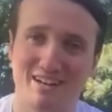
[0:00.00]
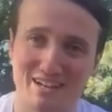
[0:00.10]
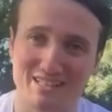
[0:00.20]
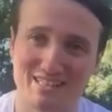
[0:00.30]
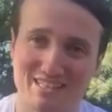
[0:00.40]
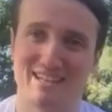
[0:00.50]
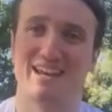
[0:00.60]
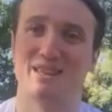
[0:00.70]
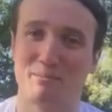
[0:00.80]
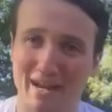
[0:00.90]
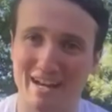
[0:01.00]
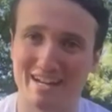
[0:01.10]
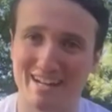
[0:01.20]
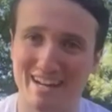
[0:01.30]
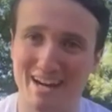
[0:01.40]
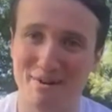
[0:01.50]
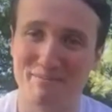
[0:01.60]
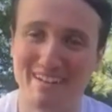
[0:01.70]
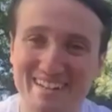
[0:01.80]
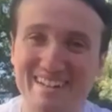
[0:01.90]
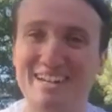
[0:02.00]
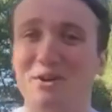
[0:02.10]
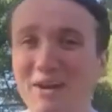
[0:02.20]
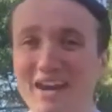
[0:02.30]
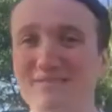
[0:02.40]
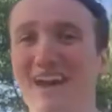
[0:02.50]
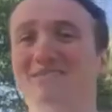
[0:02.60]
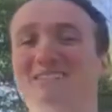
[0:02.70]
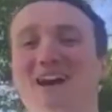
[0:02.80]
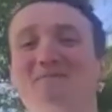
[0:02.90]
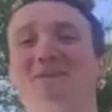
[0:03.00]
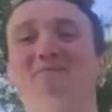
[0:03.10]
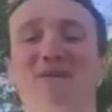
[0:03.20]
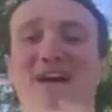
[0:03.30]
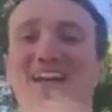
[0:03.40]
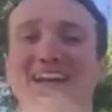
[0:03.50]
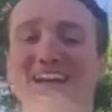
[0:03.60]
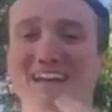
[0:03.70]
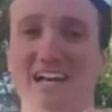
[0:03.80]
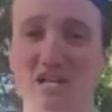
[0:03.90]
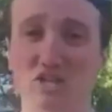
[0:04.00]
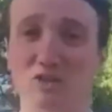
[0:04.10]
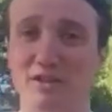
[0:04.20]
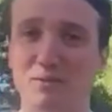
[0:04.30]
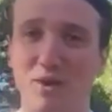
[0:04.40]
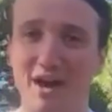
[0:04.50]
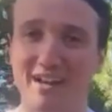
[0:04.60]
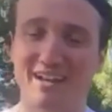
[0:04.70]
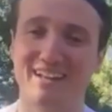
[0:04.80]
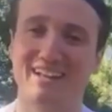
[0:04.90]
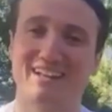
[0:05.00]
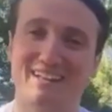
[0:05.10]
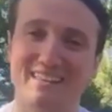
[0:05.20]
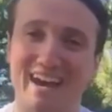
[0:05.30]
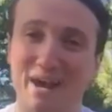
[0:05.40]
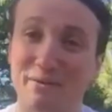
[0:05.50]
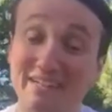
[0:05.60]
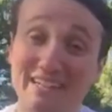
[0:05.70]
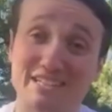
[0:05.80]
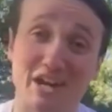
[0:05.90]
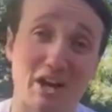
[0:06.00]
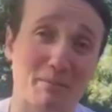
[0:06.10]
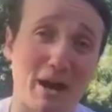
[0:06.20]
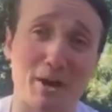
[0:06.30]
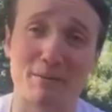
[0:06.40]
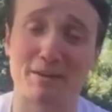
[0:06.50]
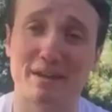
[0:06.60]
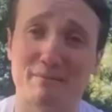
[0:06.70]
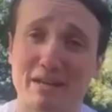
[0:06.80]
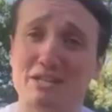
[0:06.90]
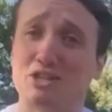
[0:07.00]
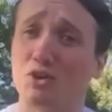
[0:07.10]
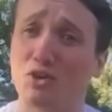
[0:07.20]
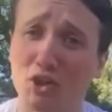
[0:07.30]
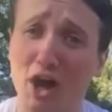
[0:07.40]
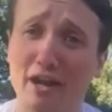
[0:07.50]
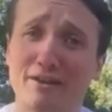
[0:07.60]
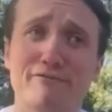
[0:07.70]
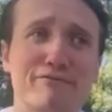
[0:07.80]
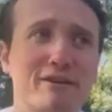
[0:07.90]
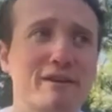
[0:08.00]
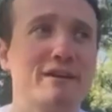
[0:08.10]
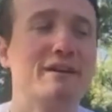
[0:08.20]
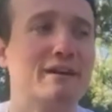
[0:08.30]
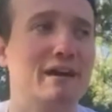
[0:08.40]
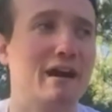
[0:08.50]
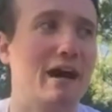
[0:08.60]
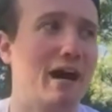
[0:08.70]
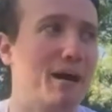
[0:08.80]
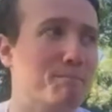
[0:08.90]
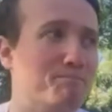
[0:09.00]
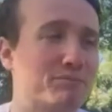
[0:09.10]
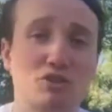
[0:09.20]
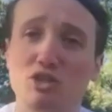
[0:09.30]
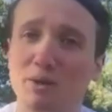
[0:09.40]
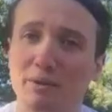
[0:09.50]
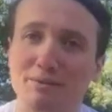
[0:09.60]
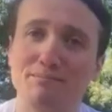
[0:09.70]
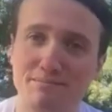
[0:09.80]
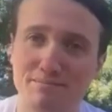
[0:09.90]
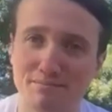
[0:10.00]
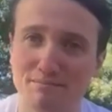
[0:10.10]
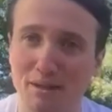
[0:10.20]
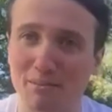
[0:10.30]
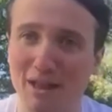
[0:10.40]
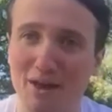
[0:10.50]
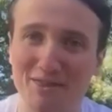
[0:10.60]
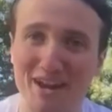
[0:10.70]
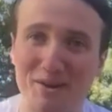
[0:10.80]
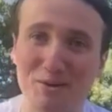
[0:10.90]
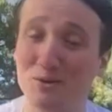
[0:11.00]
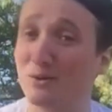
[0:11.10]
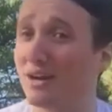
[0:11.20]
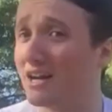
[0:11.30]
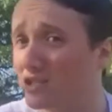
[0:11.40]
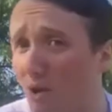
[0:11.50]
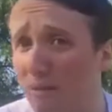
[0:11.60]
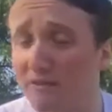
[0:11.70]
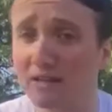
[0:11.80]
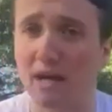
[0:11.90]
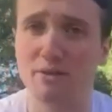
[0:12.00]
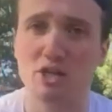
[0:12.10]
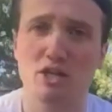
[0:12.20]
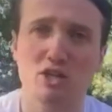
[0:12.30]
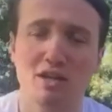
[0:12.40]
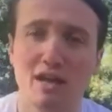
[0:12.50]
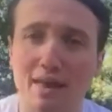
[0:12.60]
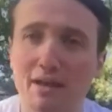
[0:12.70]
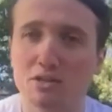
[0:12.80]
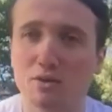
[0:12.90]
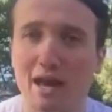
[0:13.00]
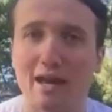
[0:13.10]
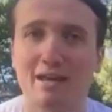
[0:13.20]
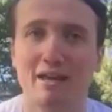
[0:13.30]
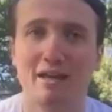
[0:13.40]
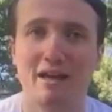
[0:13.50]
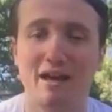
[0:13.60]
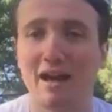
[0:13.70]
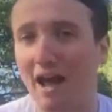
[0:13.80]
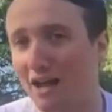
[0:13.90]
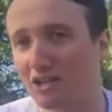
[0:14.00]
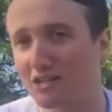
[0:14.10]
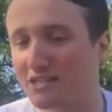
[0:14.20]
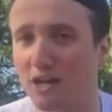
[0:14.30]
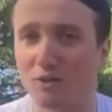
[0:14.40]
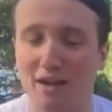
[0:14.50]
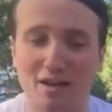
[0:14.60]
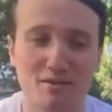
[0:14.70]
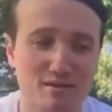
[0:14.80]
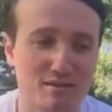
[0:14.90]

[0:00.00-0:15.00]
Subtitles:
us and the planet? Kind of a heavy topic, but certainly one that we need to talk about because there are a lot of stupid people out there who don't believe in climate change, and that's okay. Actually, it's not okay.